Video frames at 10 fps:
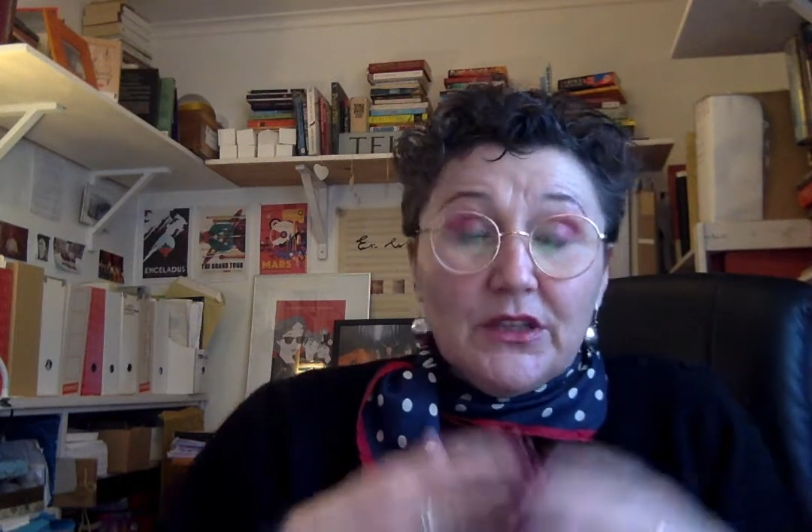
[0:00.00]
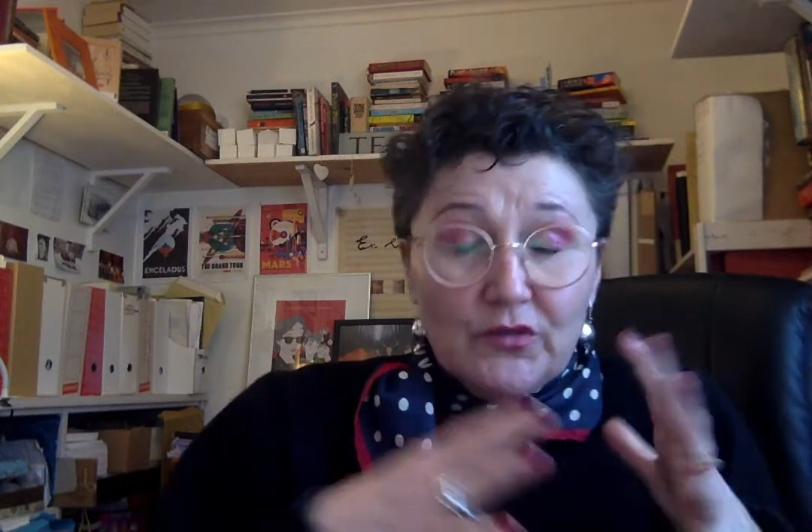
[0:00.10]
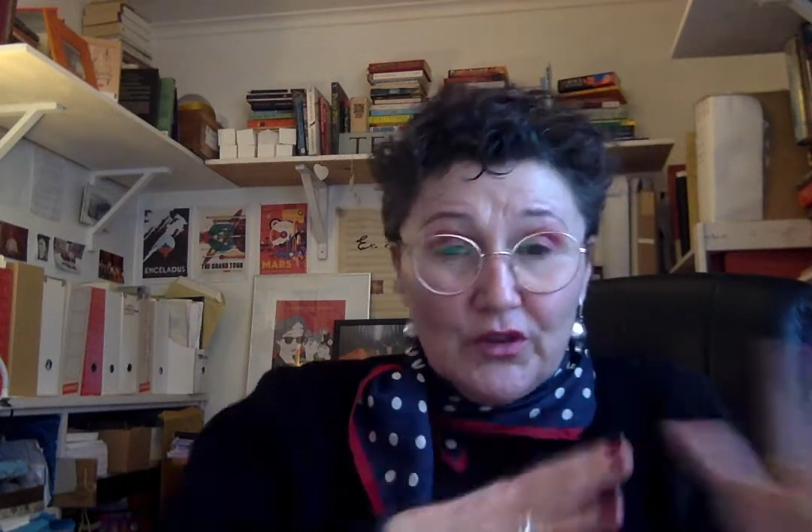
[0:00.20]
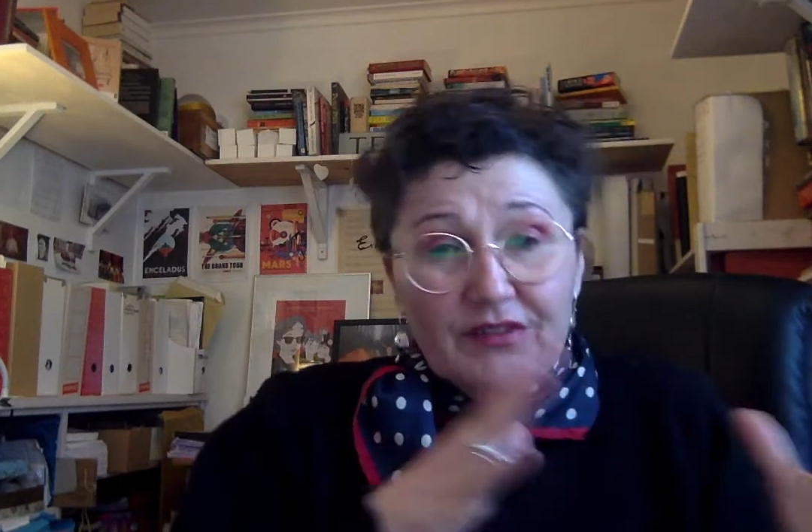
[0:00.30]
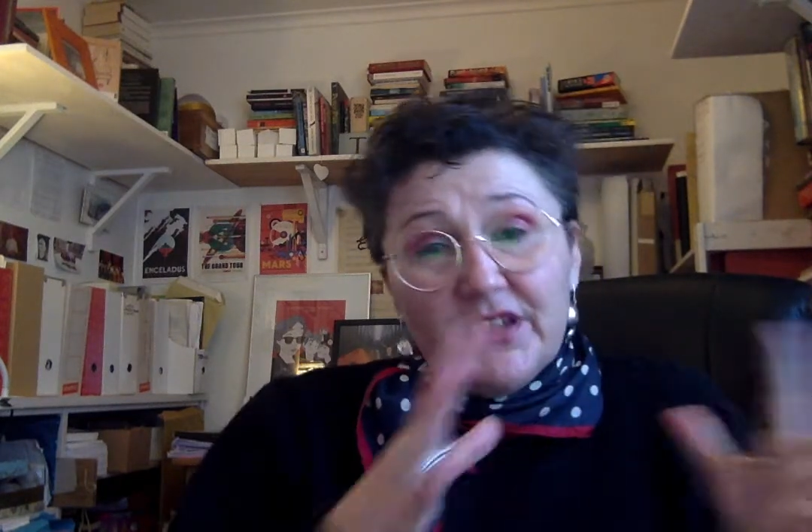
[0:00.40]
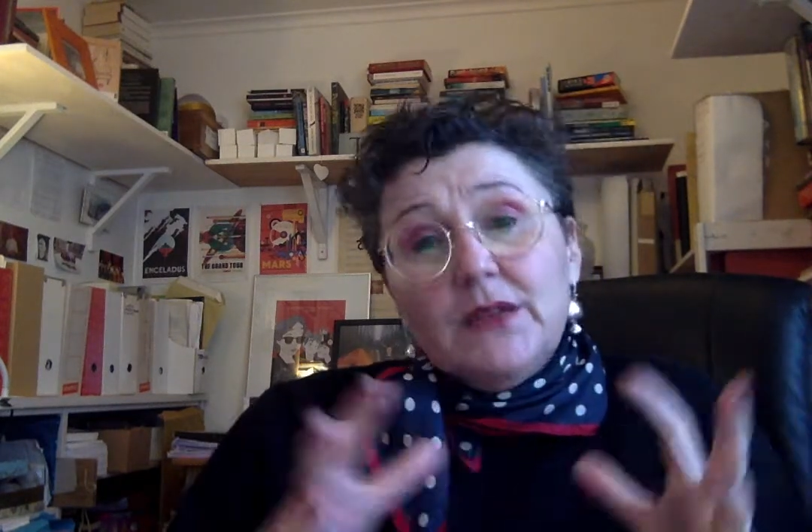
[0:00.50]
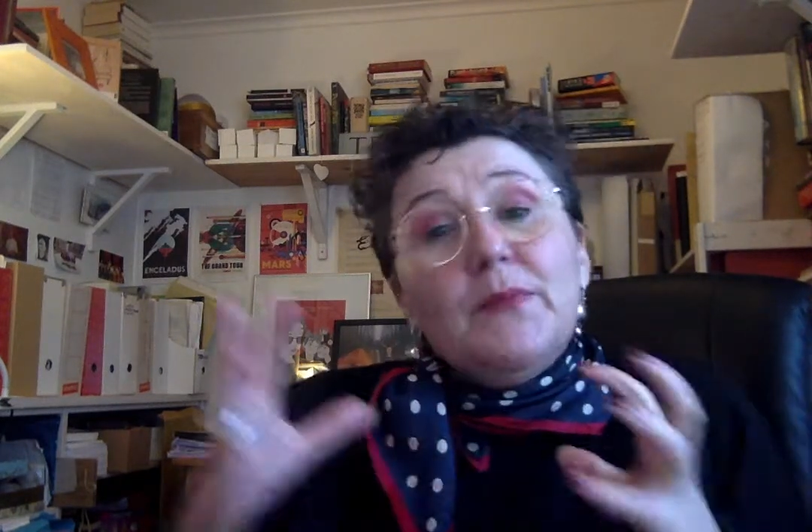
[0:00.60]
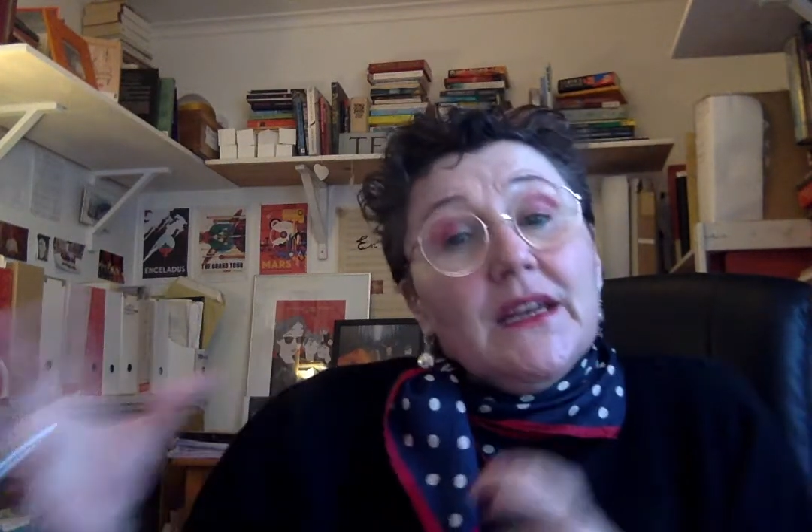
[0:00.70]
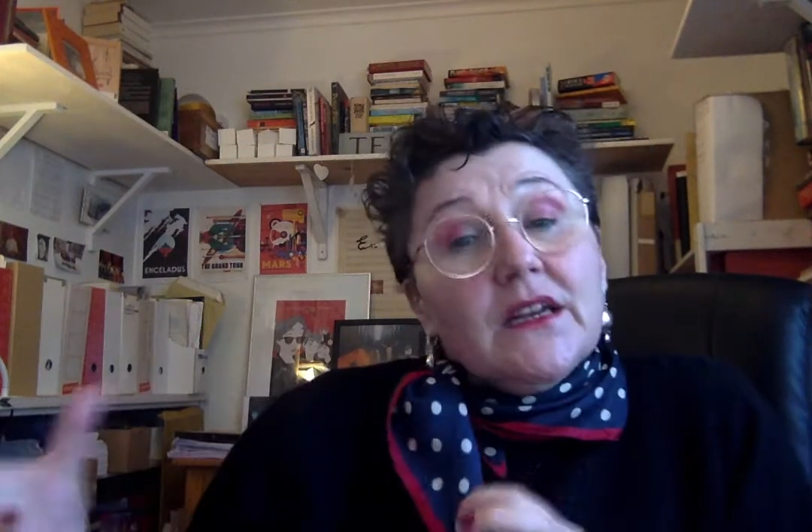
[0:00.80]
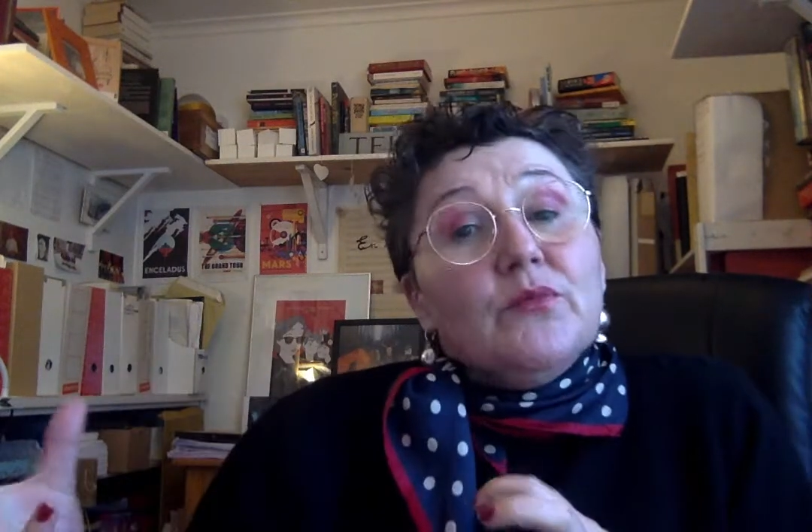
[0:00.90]
you've got 3
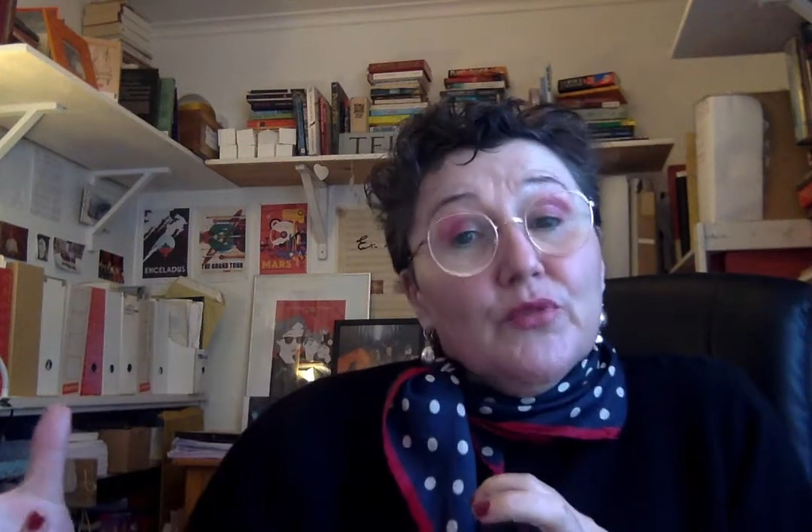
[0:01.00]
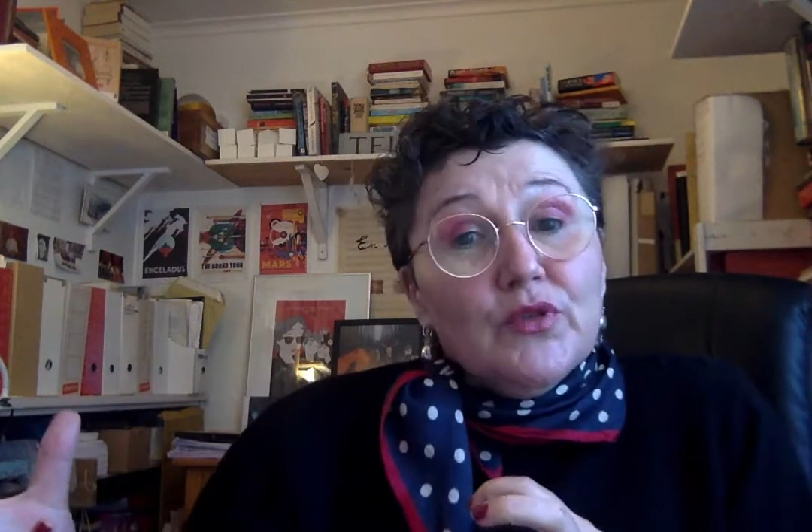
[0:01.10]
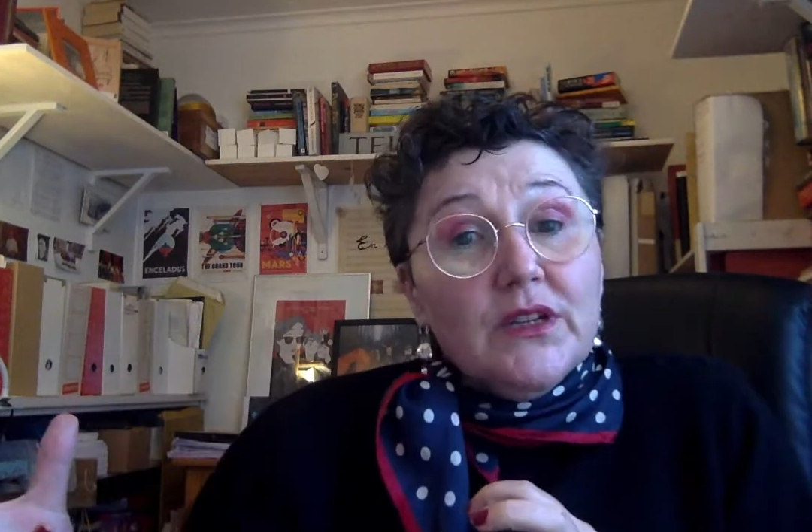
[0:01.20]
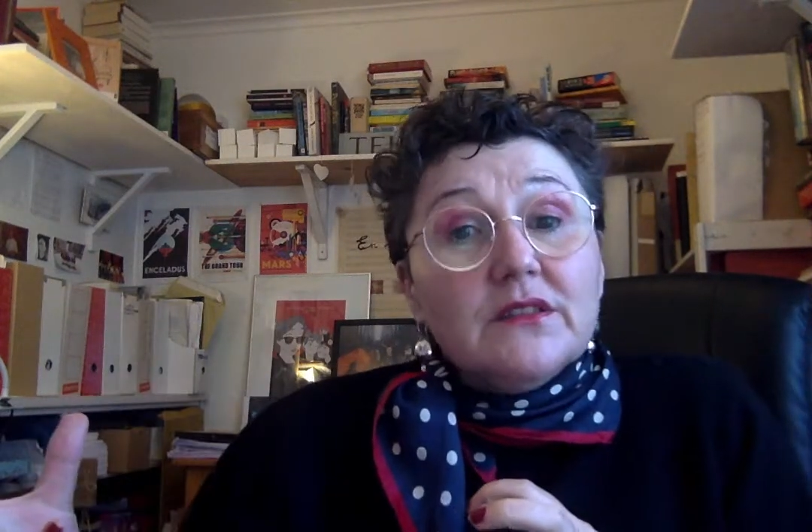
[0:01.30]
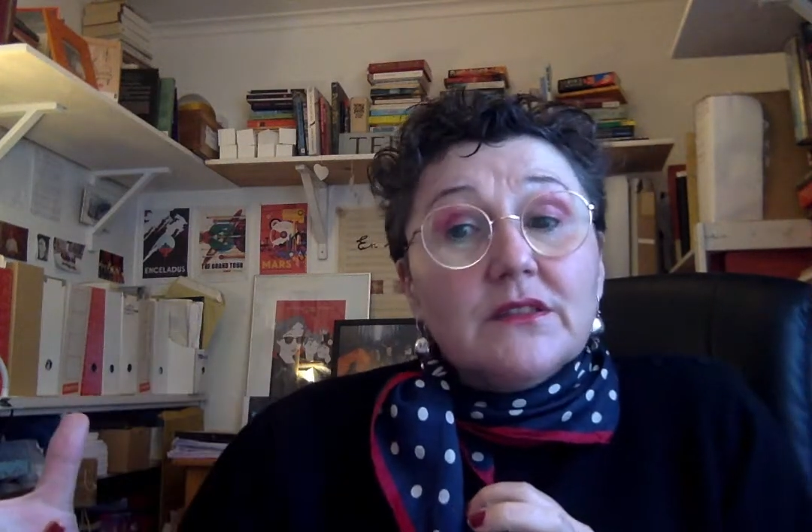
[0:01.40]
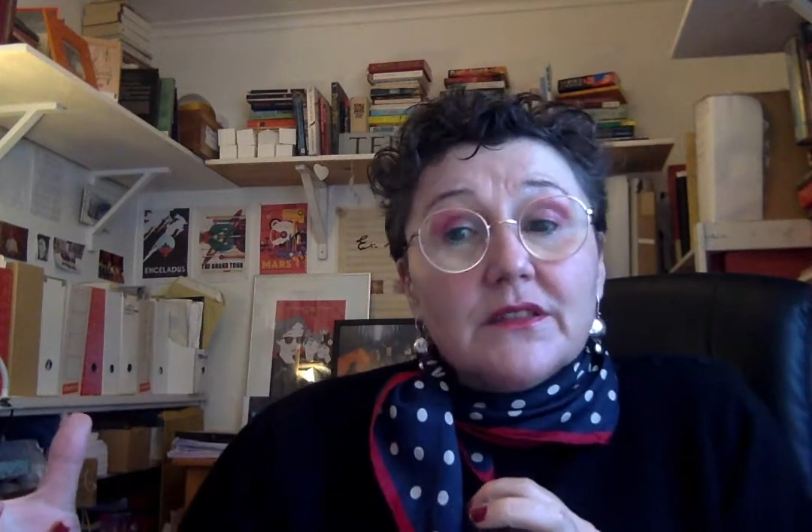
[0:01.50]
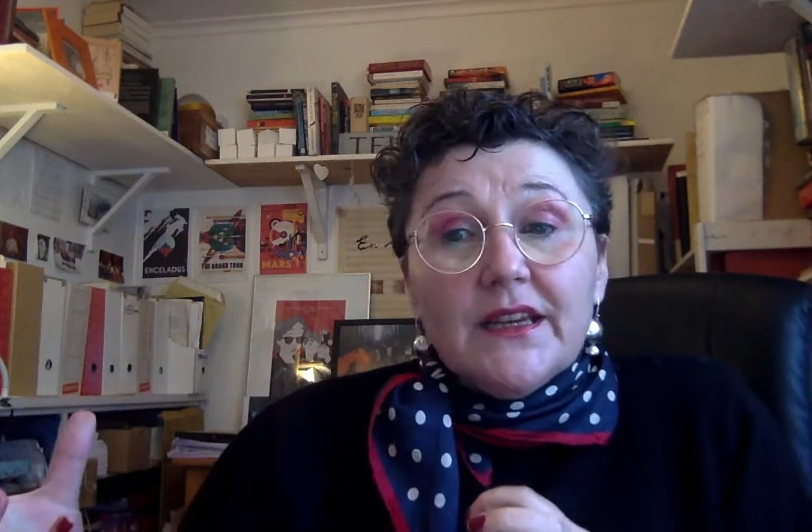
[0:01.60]
main components